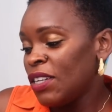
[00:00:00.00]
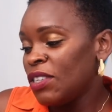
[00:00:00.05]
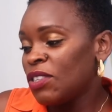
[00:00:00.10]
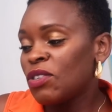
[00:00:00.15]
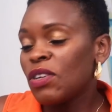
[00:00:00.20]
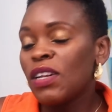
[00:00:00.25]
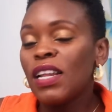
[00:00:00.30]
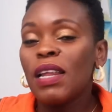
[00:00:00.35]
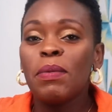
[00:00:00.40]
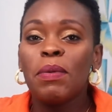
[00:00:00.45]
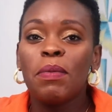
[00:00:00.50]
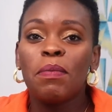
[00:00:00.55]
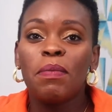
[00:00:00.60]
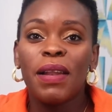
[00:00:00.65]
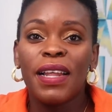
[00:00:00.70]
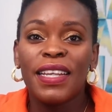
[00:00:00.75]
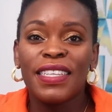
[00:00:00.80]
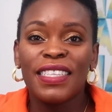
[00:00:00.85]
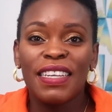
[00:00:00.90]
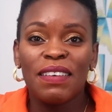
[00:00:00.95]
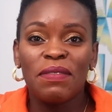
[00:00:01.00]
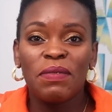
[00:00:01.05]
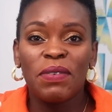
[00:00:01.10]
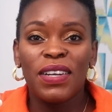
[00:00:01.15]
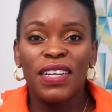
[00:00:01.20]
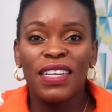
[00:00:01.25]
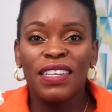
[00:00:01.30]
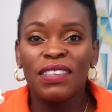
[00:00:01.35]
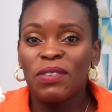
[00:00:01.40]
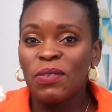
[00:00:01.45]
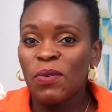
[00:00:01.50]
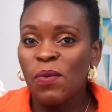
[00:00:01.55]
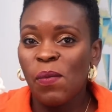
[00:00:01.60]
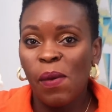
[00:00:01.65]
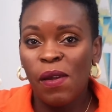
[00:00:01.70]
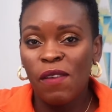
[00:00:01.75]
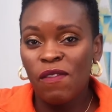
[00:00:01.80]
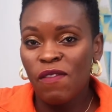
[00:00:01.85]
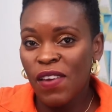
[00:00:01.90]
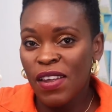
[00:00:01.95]
so let me bless someone else who
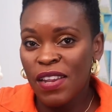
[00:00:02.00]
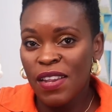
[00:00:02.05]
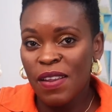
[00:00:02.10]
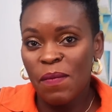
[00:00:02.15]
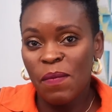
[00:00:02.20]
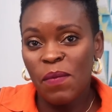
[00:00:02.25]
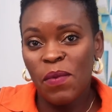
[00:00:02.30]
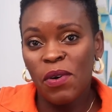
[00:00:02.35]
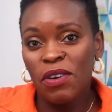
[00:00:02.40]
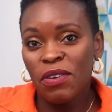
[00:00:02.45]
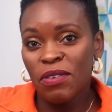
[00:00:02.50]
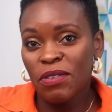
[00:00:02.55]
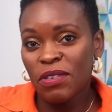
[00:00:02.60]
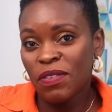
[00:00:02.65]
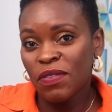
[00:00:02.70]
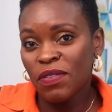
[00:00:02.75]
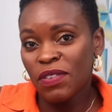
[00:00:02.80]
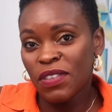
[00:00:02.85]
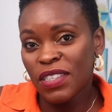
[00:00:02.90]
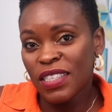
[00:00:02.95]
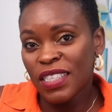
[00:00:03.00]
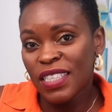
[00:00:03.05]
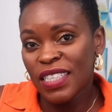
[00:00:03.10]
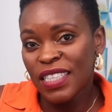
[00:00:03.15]
might find them more useful.